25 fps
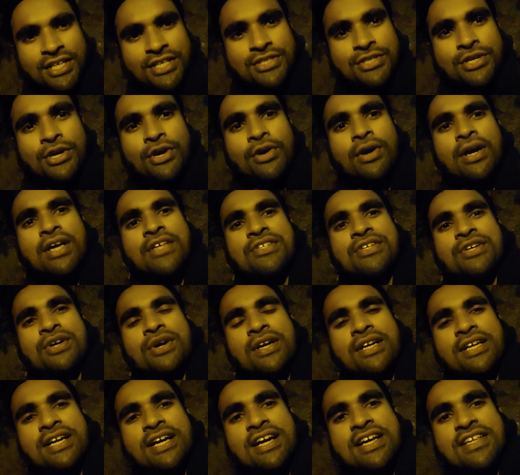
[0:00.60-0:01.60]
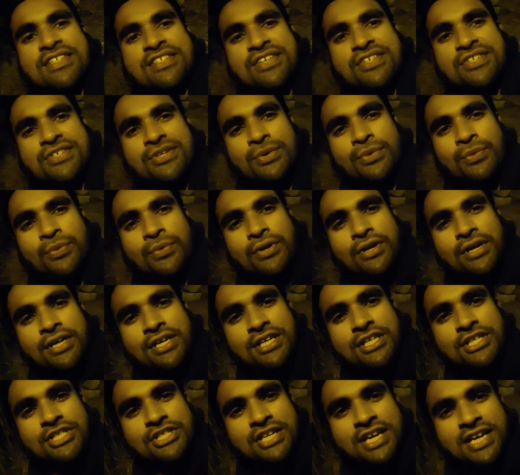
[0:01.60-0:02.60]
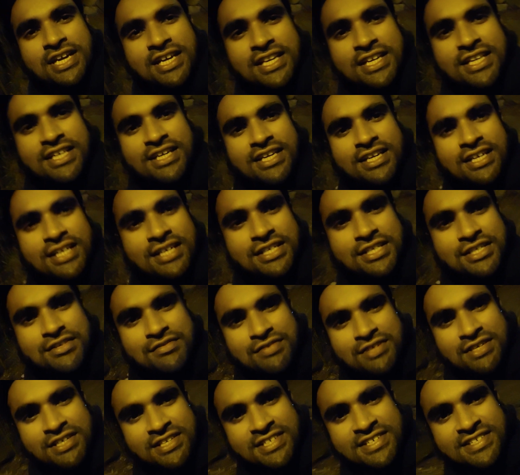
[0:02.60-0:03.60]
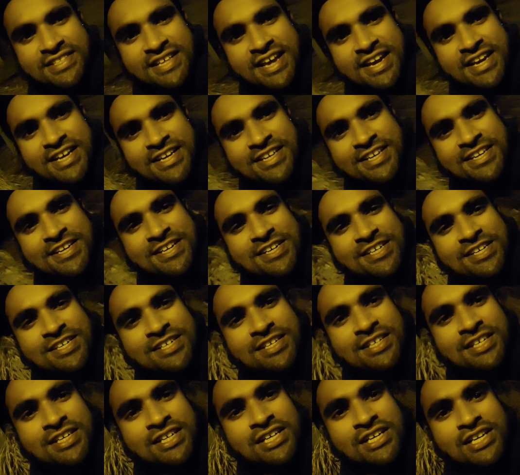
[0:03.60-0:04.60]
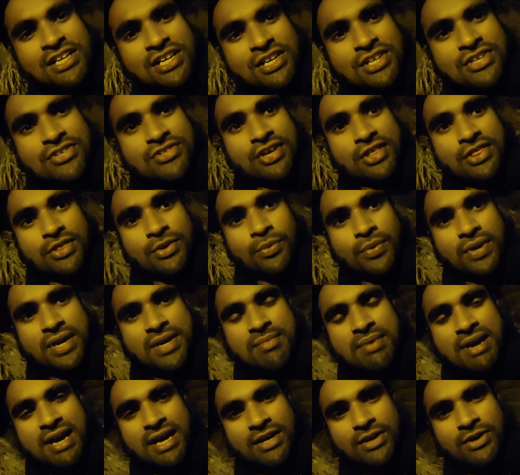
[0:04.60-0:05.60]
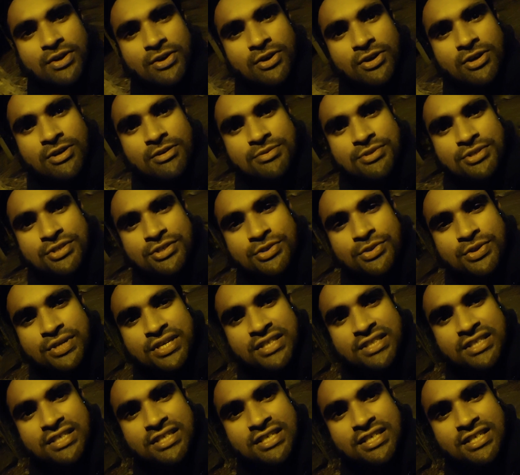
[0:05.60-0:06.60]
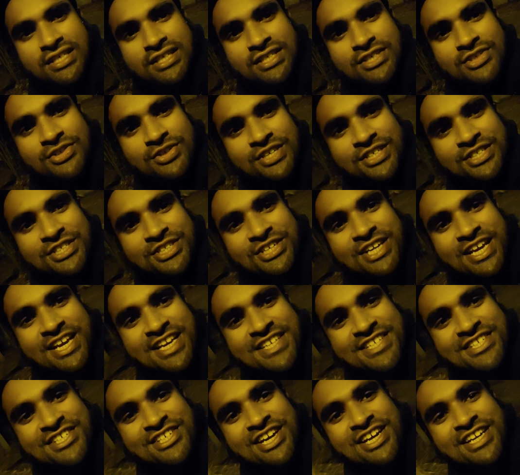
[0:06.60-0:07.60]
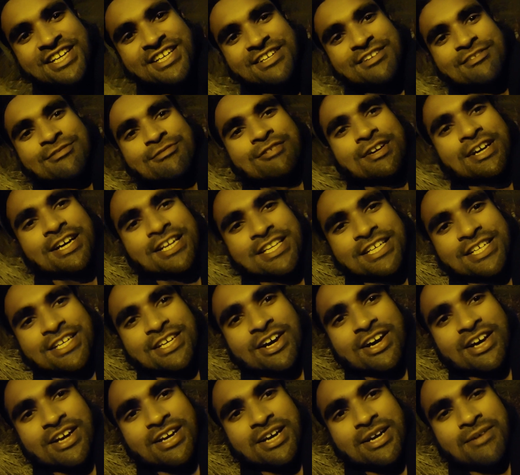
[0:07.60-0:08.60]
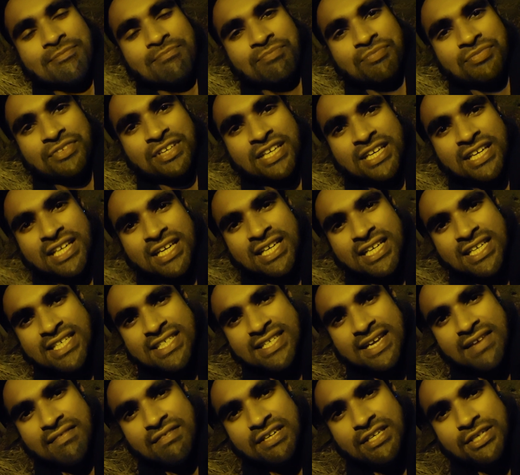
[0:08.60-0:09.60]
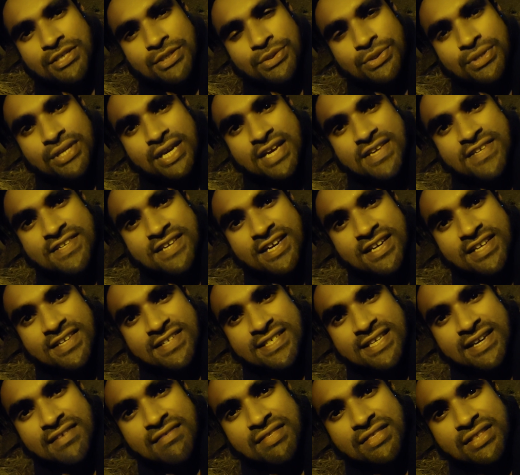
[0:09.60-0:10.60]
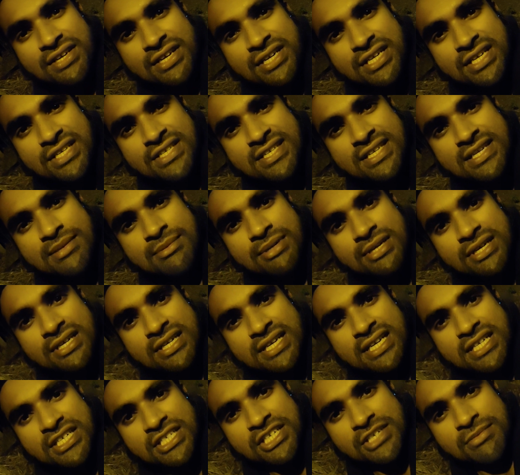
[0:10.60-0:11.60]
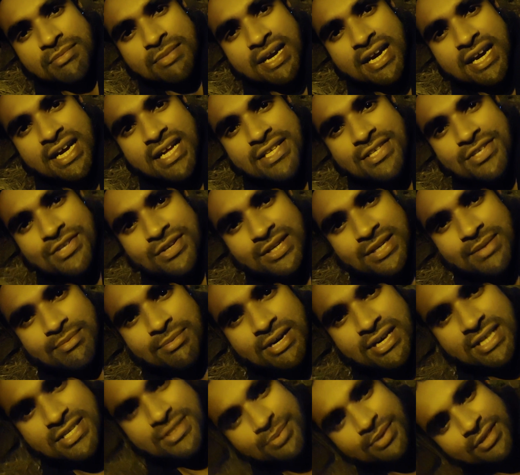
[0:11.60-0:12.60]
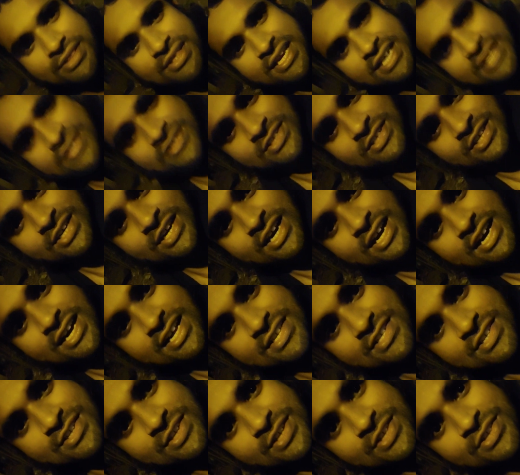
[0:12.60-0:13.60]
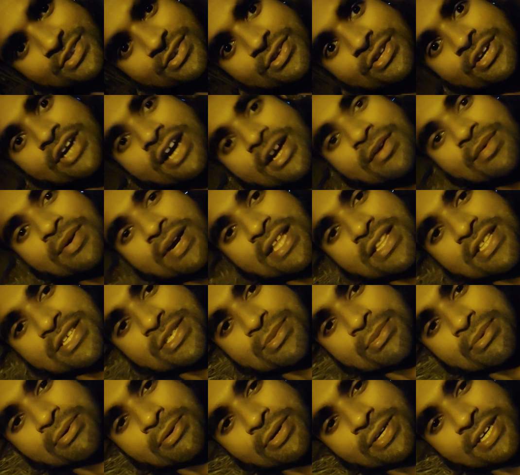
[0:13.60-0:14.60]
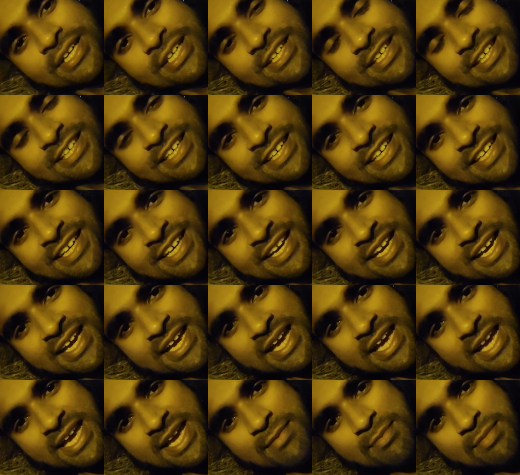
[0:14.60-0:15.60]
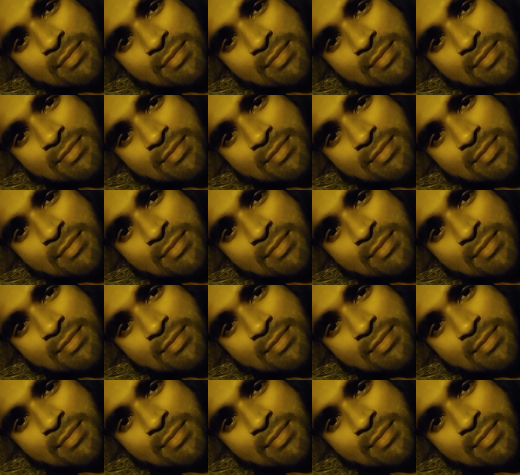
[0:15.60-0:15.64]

Yo, how's it going, guys? This is a warrior checking in. Different aesthetic here. It's on the way back home, so doing today's check-in. Finally caught up. 72 days out of 730 of semen retention, man. It's only possible thanks to God. It's only through God we're at this point. Hey,